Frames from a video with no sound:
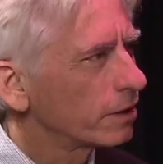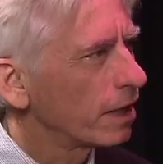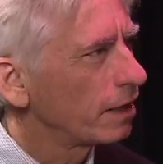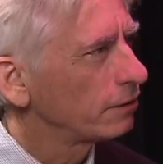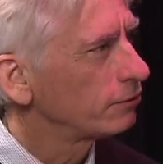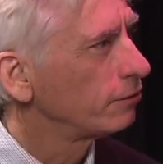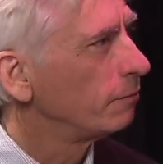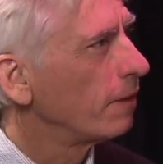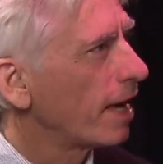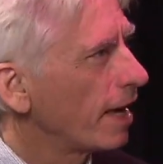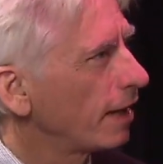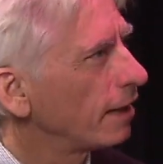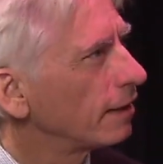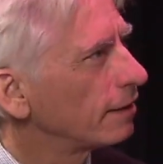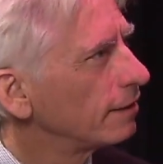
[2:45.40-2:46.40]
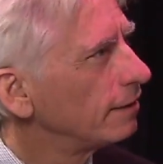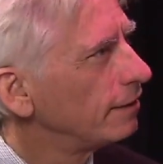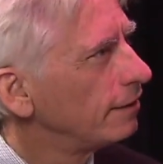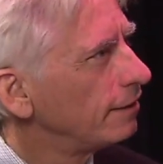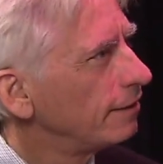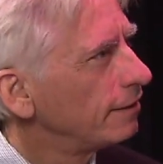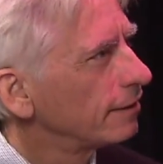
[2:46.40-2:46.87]
kind of traumatic
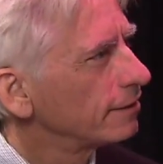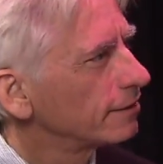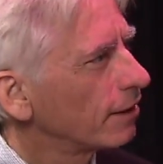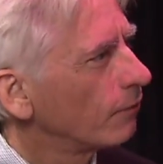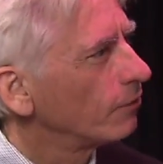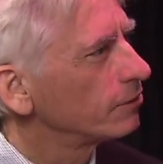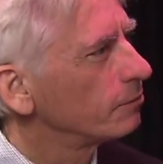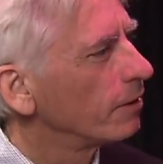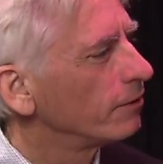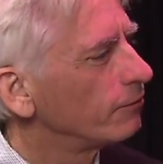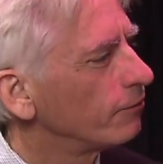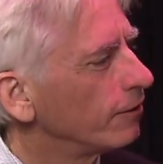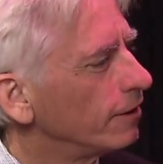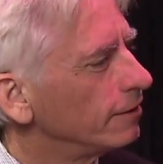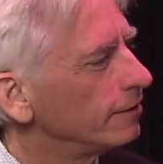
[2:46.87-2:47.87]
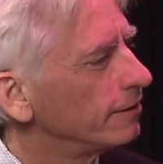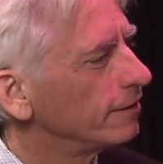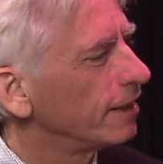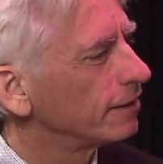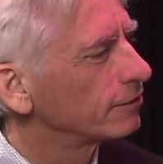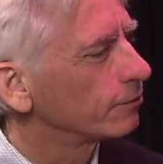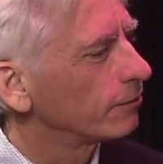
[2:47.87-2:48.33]
because that was my friend, and
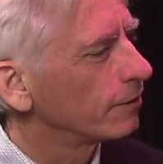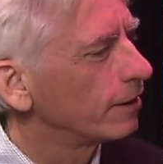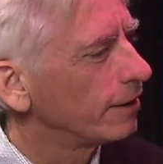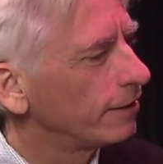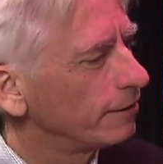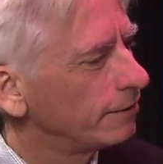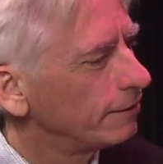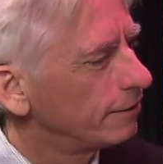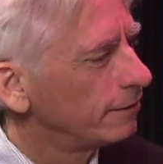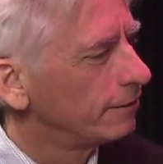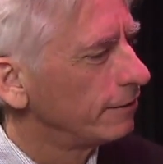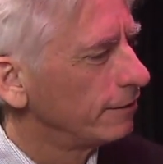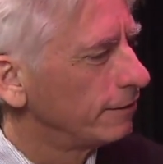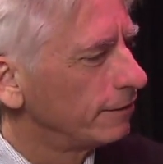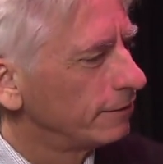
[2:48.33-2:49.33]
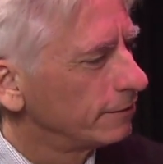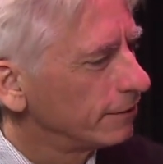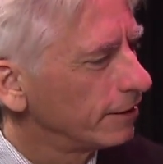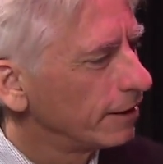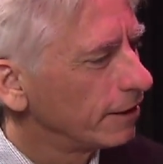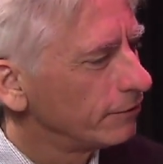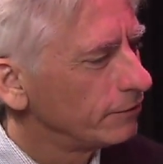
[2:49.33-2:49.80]
that's where I
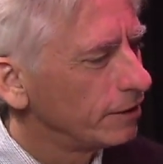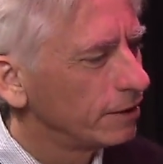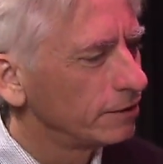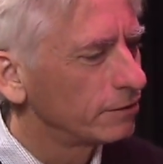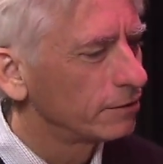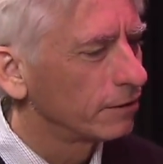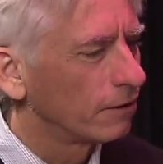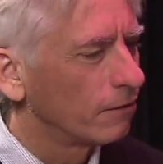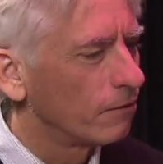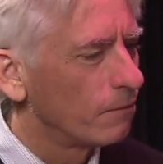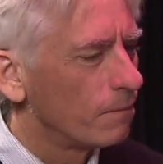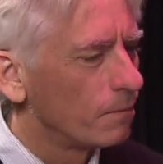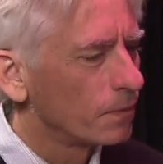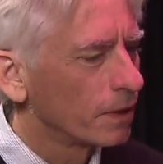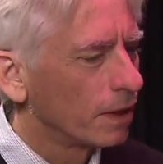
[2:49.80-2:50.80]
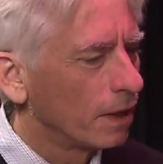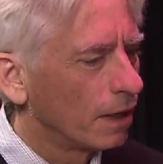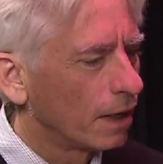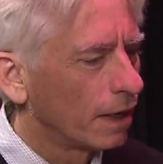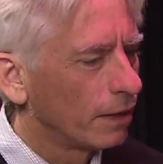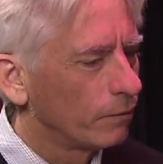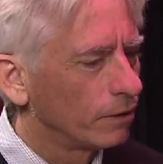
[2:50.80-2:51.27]
lived. And so
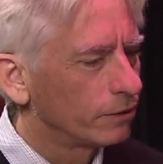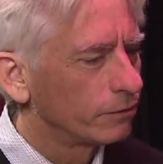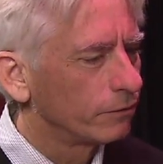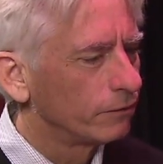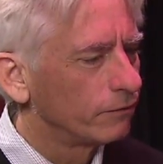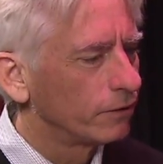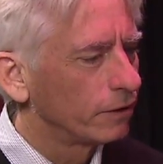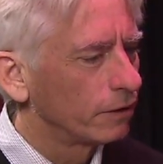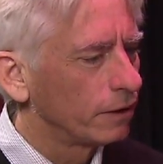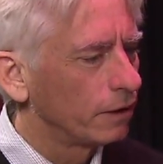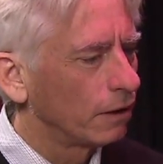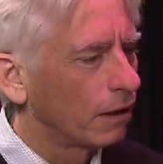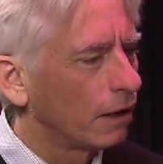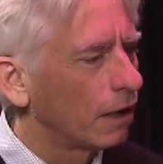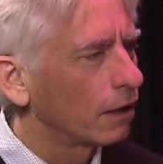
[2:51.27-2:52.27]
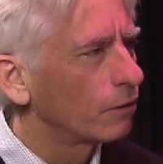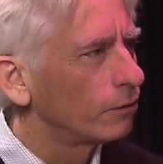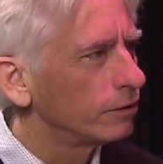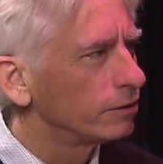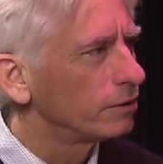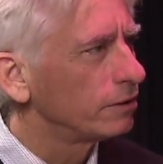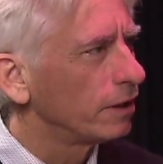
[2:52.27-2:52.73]
I went through a very
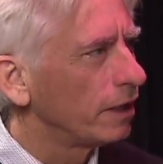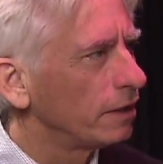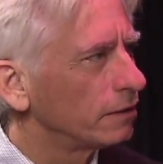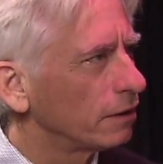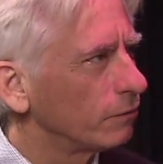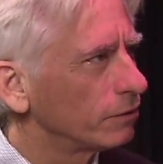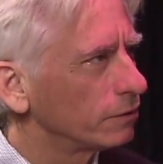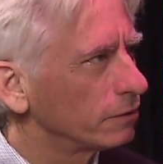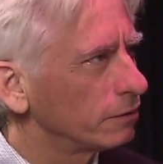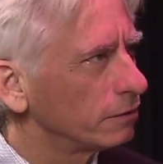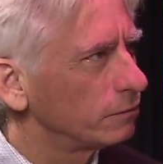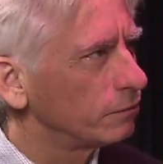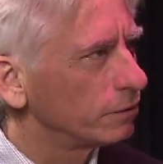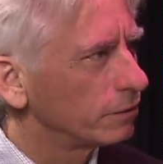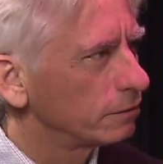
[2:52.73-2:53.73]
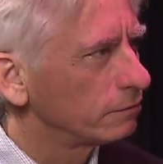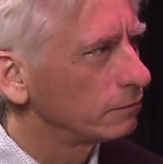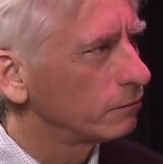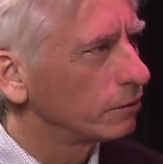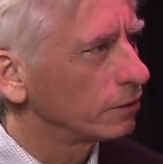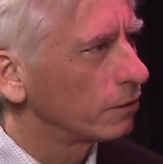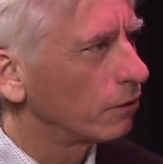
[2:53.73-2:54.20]
awkward stage. I wasn't good
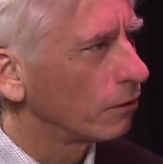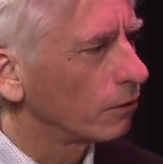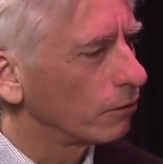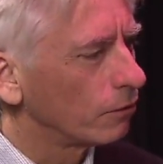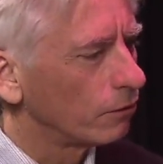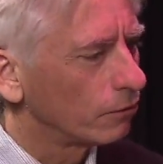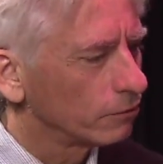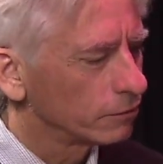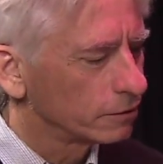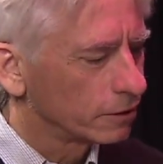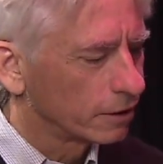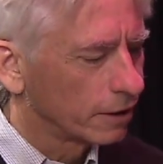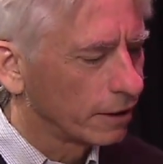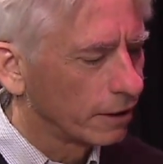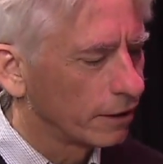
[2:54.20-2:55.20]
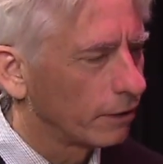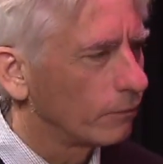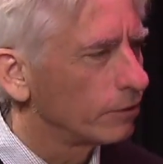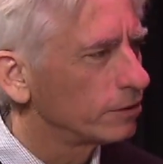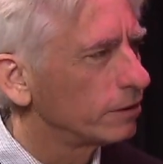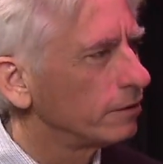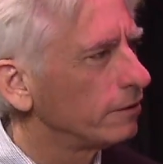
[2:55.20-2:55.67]
with girls, and I
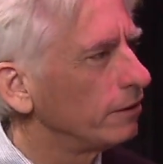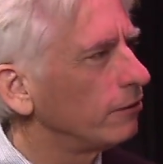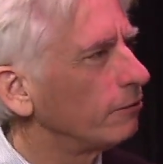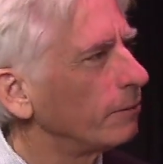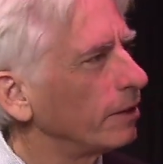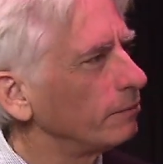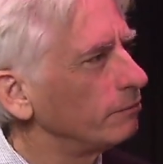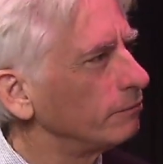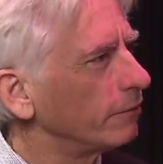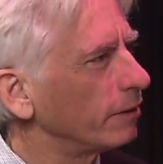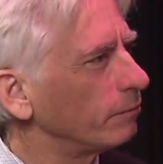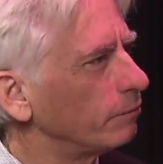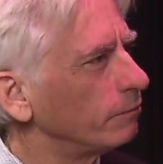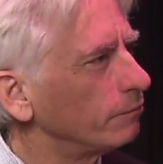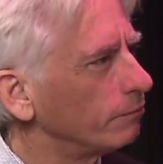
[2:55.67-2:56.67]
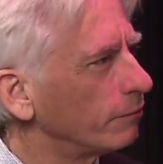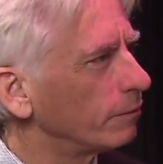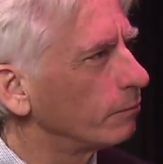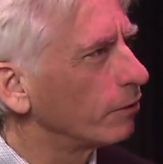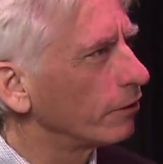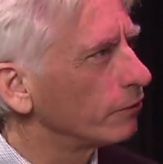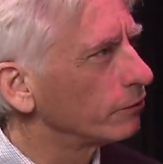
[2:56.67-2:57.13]
wasn't, my
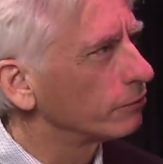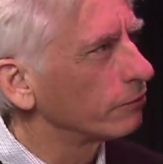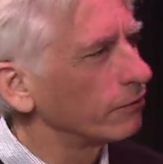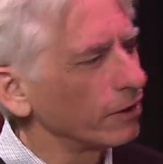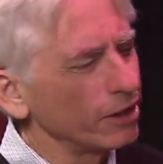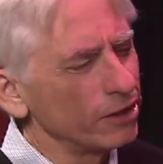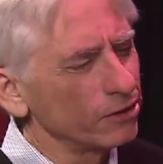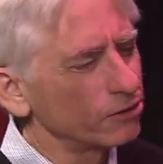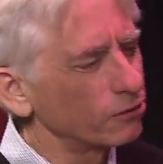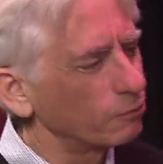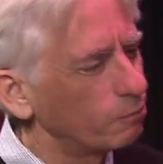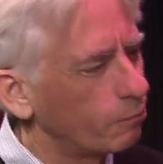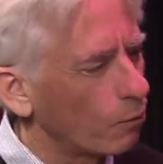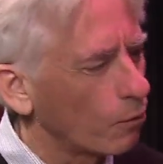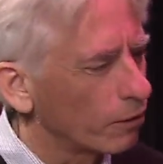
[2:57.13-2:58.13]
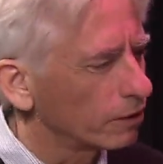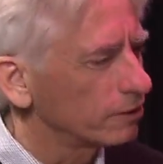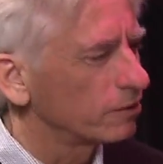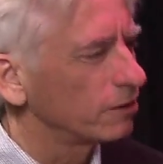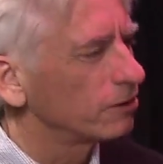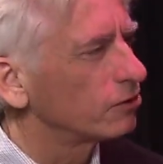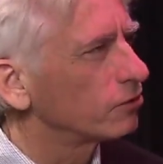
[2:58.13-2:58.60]
brothers were very into
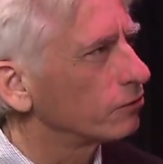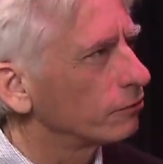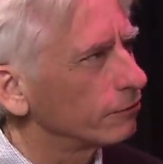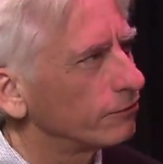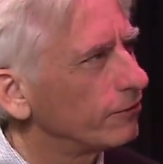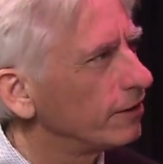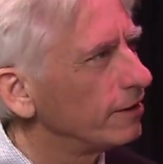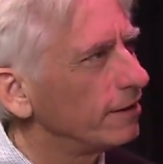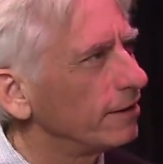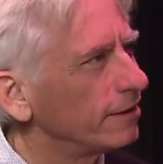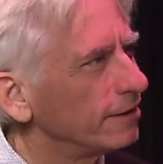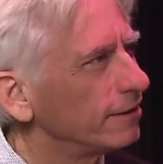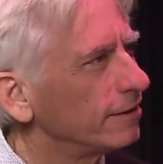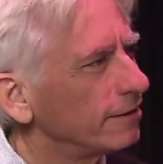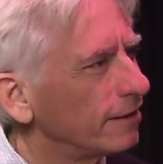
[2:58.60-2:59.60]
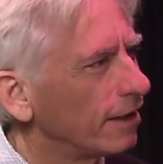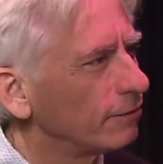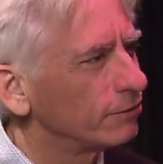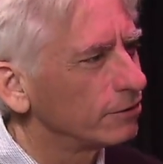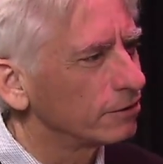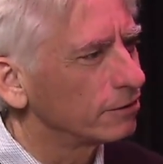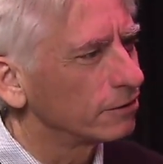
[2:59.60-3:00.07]
sports and surfing, and I
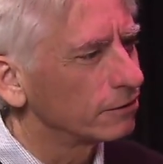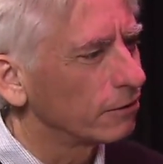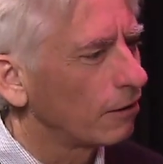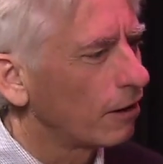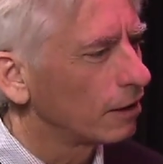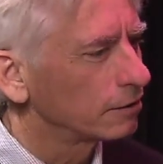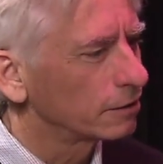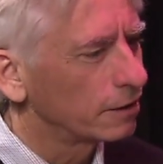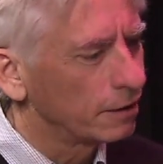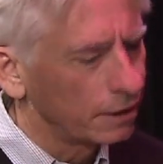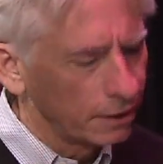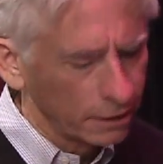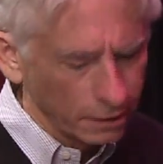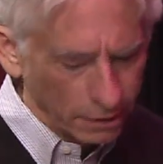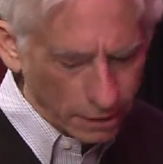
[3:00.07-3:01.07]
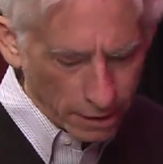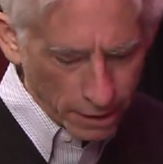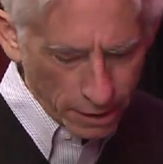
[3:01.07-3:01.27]
was this lost kid. And